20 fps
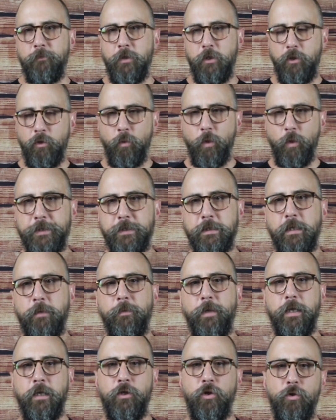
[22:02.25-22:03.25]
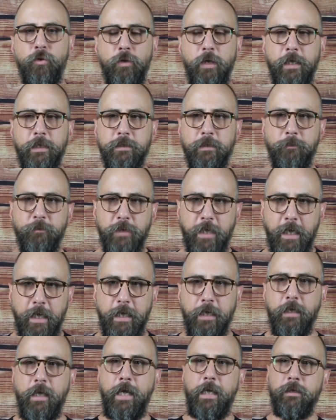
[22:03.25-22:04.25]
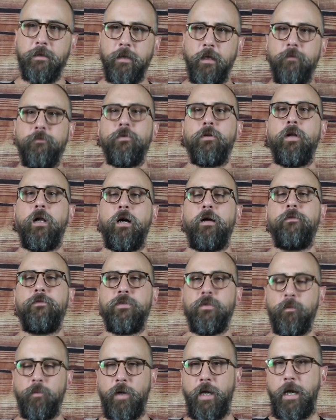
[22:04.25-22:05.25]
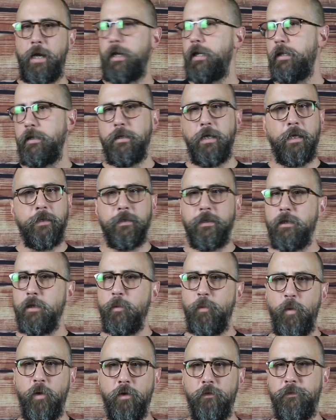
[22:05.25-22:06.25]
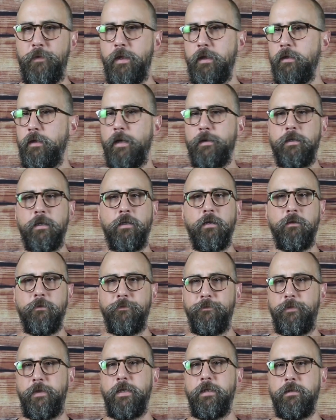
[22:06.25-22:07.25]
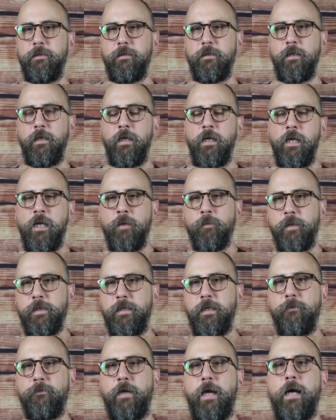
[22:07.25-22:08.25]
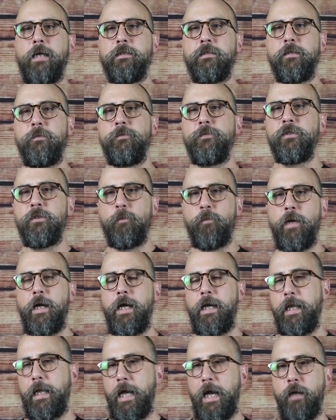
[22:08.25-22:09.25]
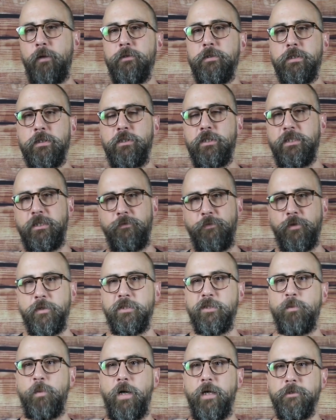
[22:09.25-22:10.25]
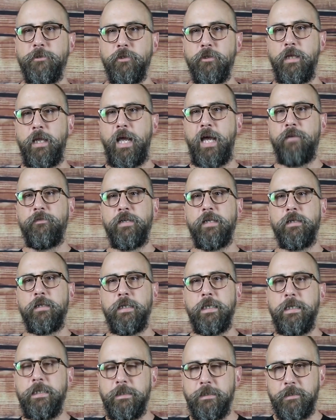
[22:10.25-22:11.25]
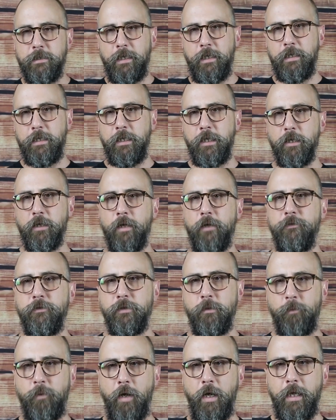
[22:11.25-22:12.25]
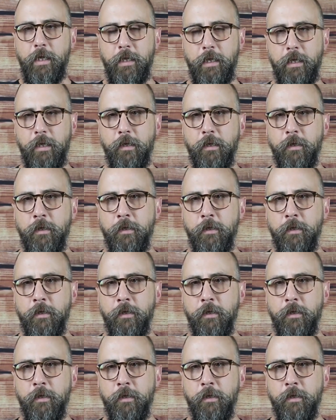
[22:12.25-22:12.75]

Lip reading: You somebody who has obtained a level of sobriety. Not that they're perfect, not that they're fixed, but they've got some sobriety. I would suggest for a sponsor, they have at least a year of sobriety.